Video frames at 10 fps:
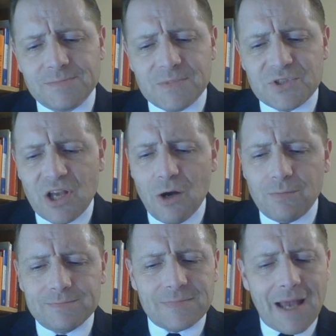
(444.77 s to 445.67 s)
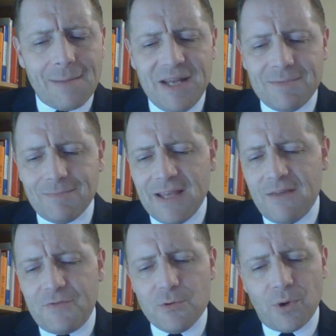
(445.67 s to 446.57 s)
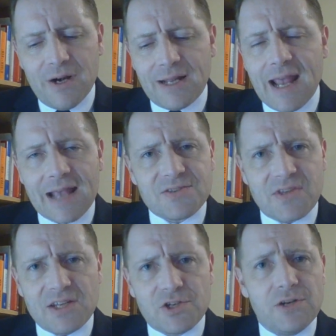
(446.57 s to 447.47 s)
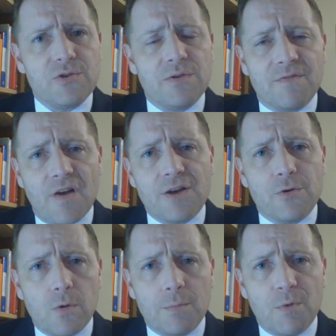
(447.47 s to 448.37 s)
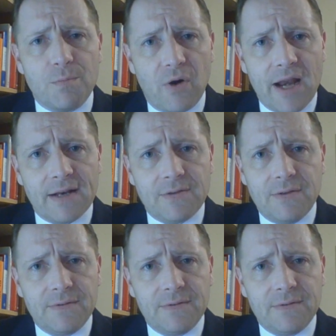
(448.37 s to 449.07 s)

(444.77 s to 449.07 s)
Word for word: so, I mean, if you were in a gas station and you couldn't find your normal brand,